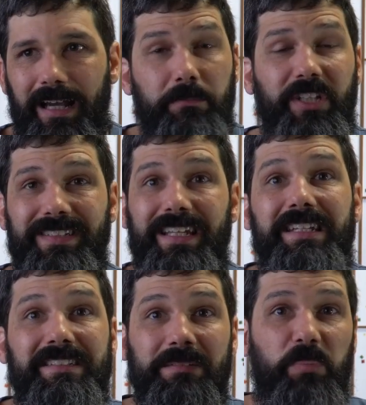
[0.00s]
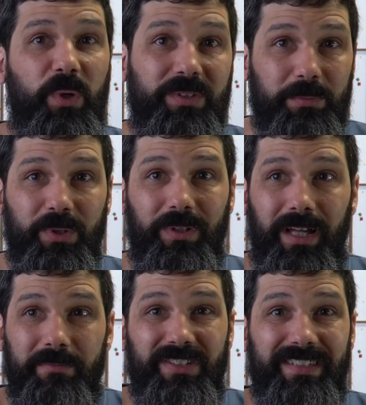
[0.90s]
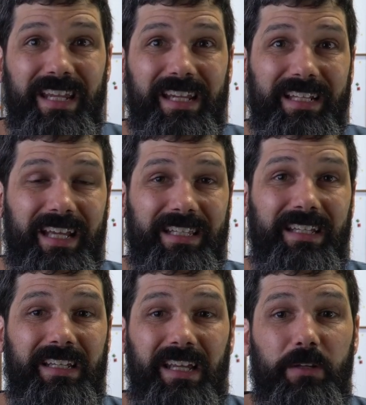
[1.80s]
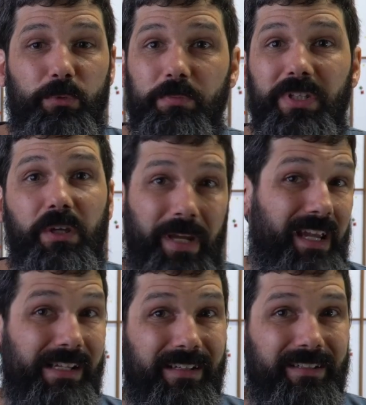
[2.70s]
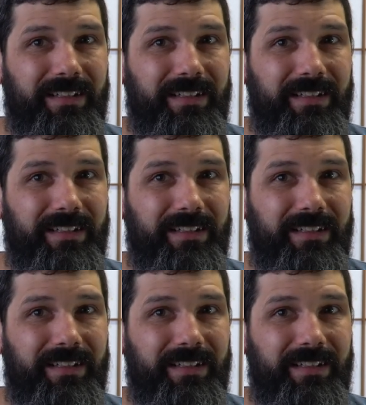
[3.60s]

I'm not saying it's impossible, I'm just saying that it would be a pain.